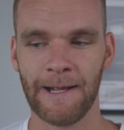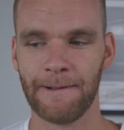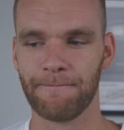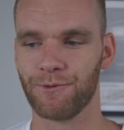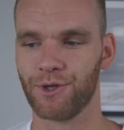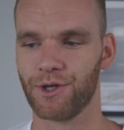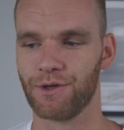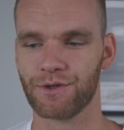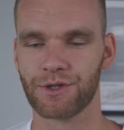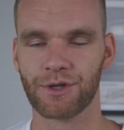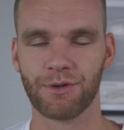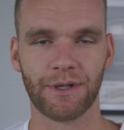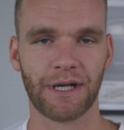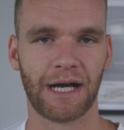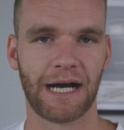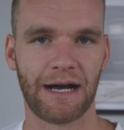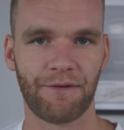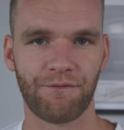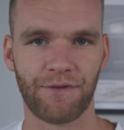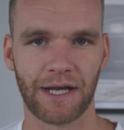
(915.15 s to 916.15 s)

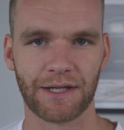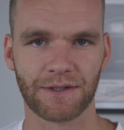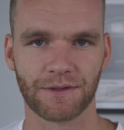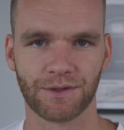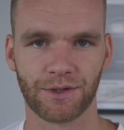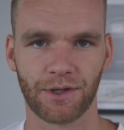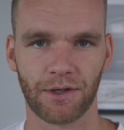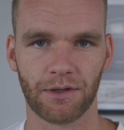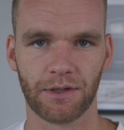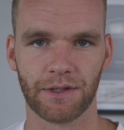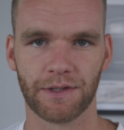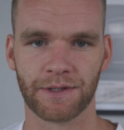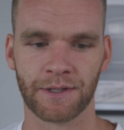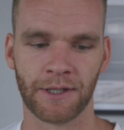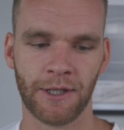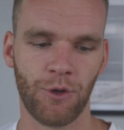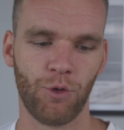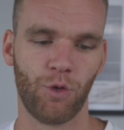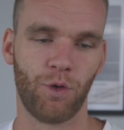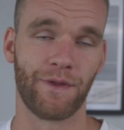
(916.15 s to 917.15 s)
$2,500,
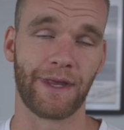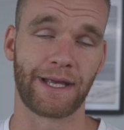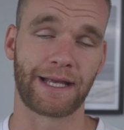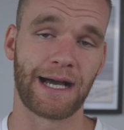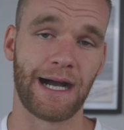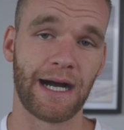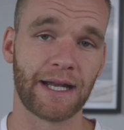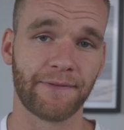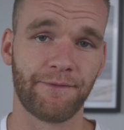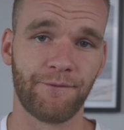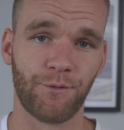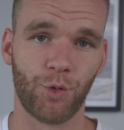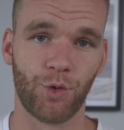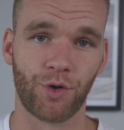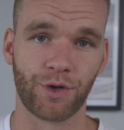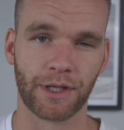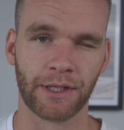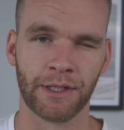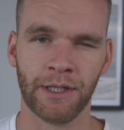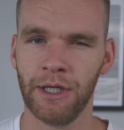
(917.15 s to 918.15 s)
or they can't
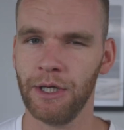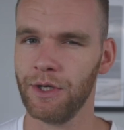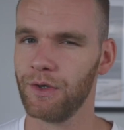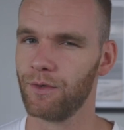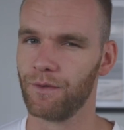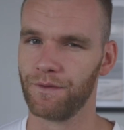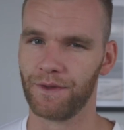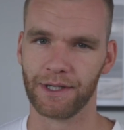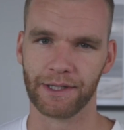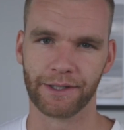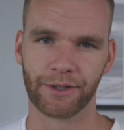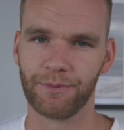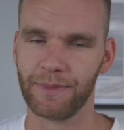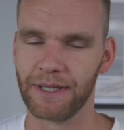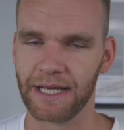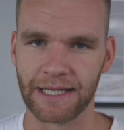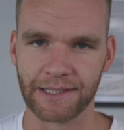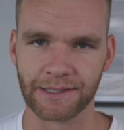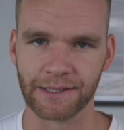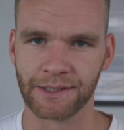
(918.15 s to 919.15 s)
afford it, or they're a little bit
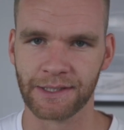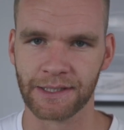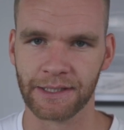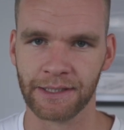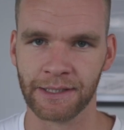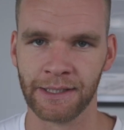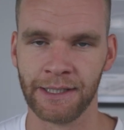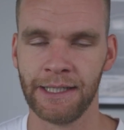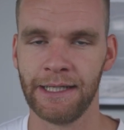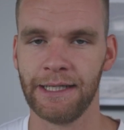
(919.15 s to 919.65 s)
hesitant.